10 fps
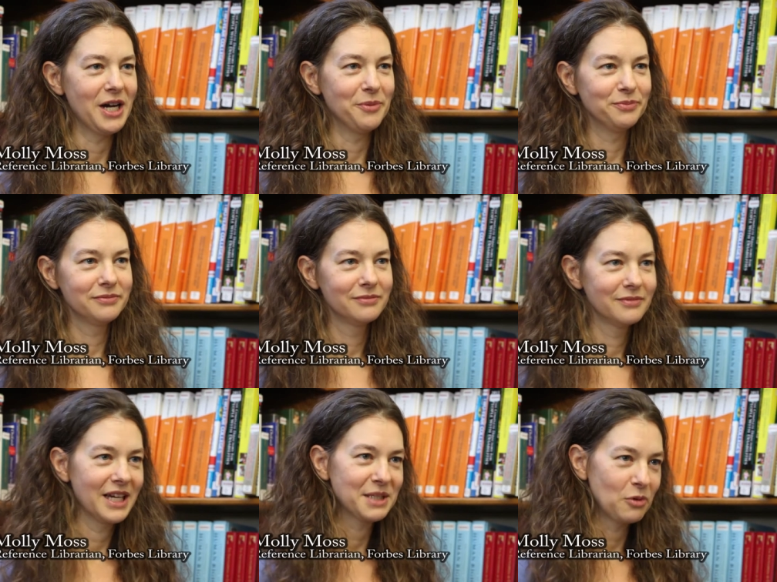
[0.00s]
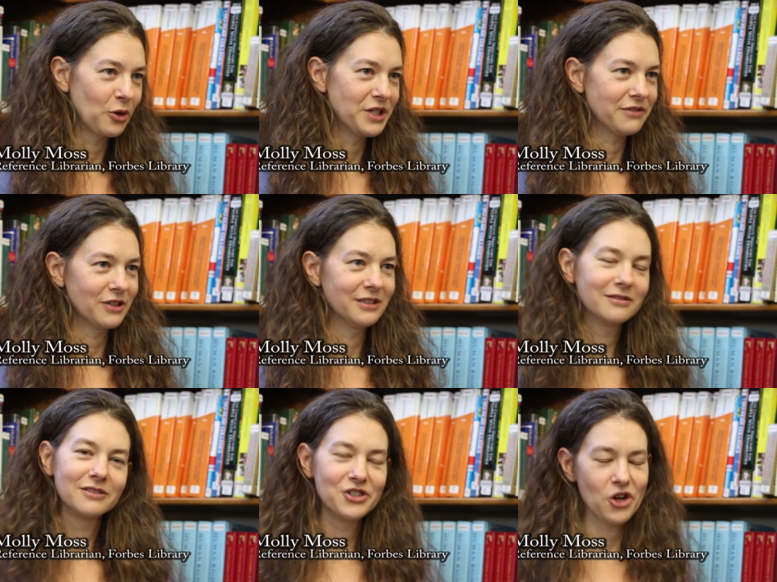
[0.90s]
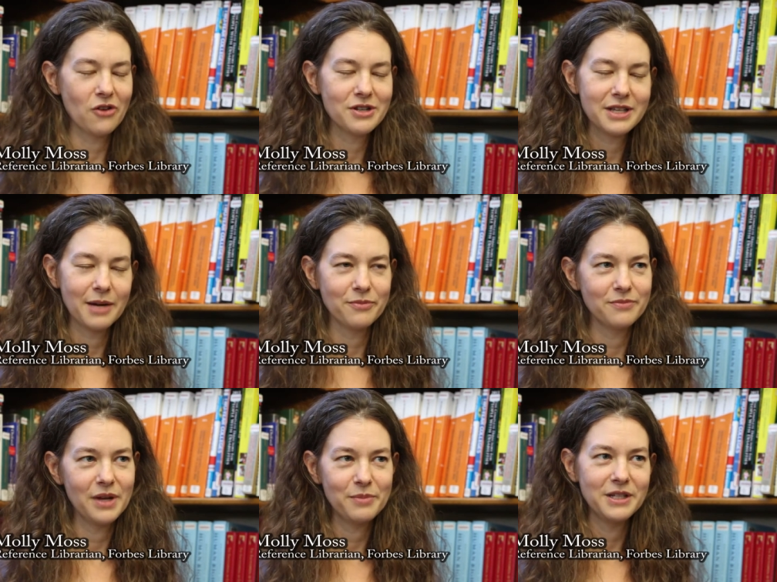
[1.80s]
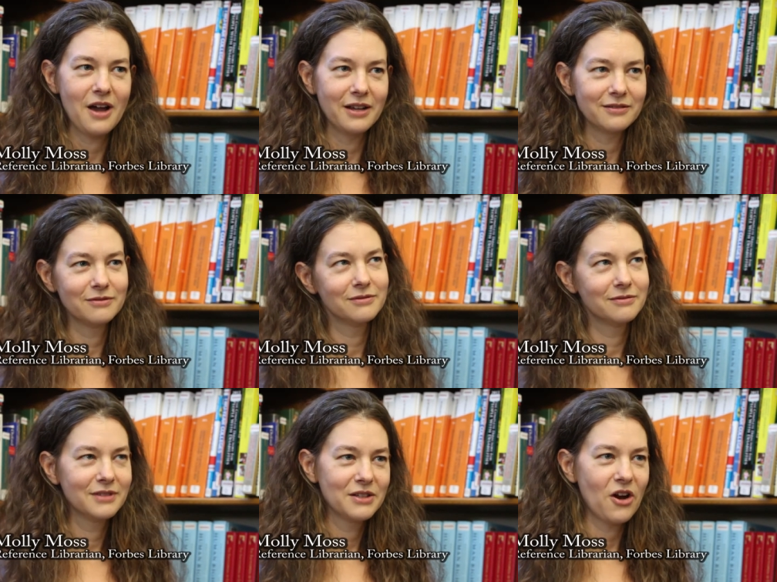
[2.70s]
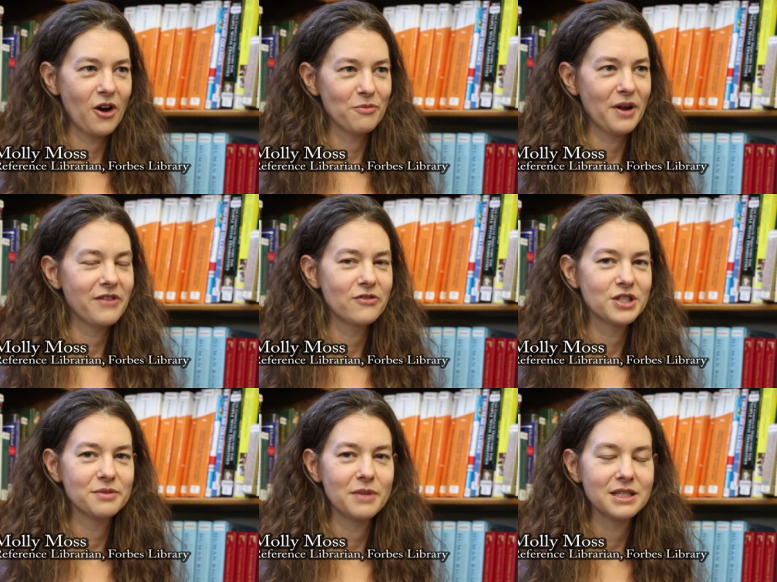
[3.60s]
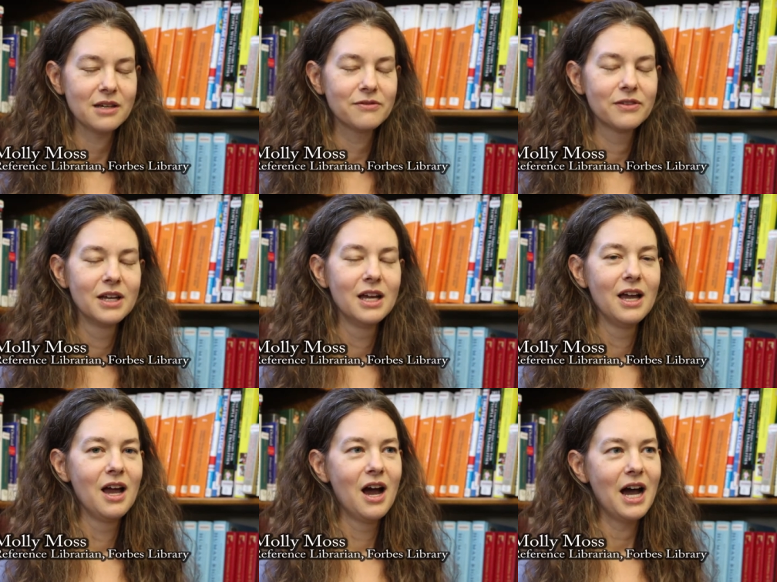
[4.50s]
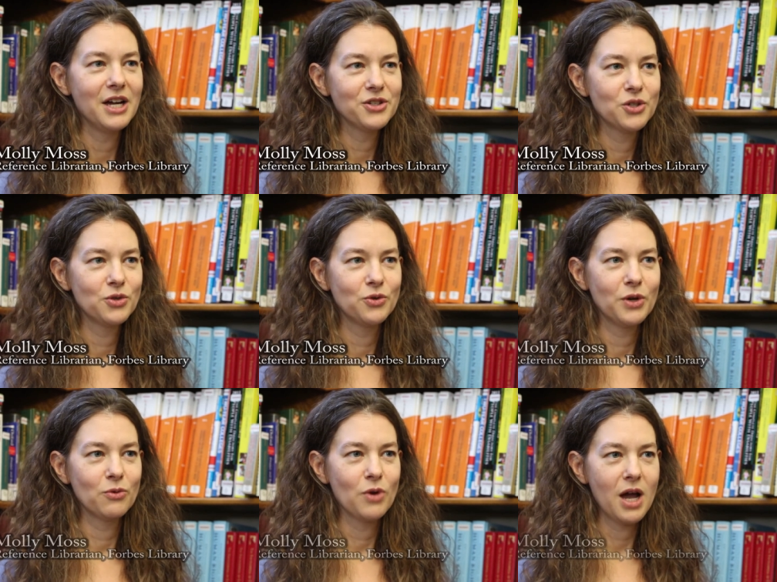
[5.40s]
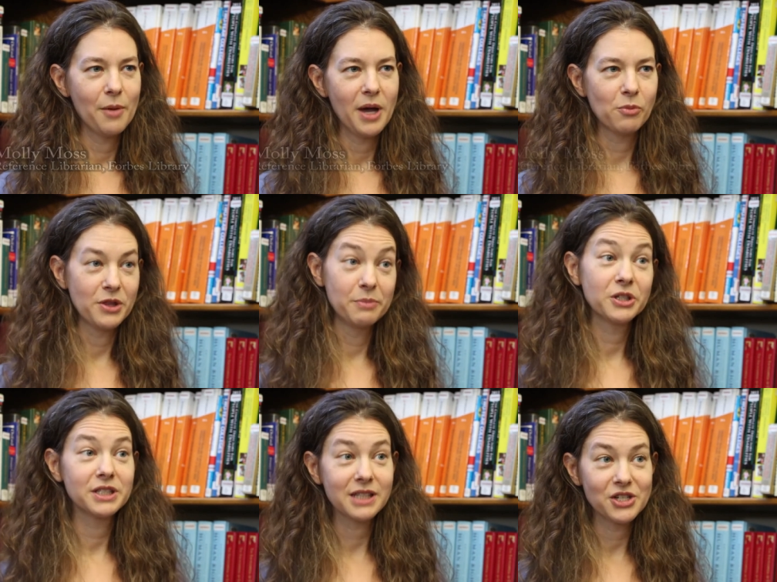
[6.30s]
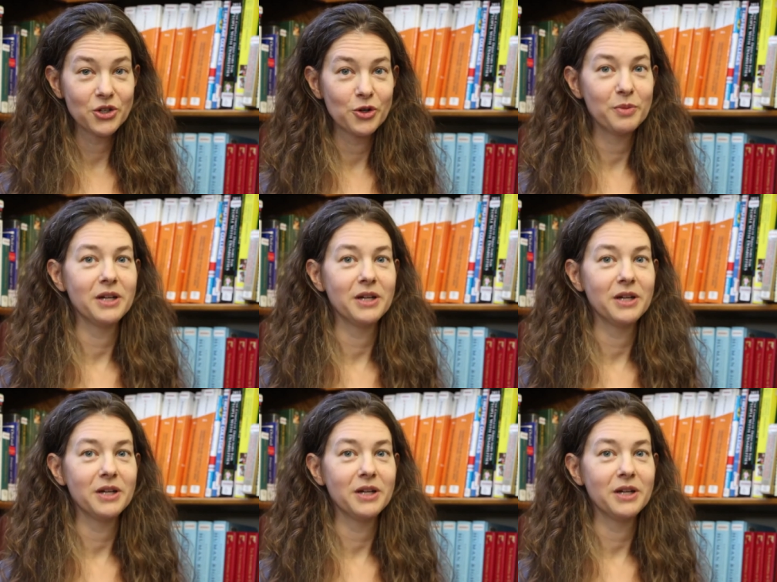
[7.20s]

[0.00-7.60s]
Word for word: um, explore different genres that I'm maybe not aren't my favorites myself. I also um, help run the book discussion group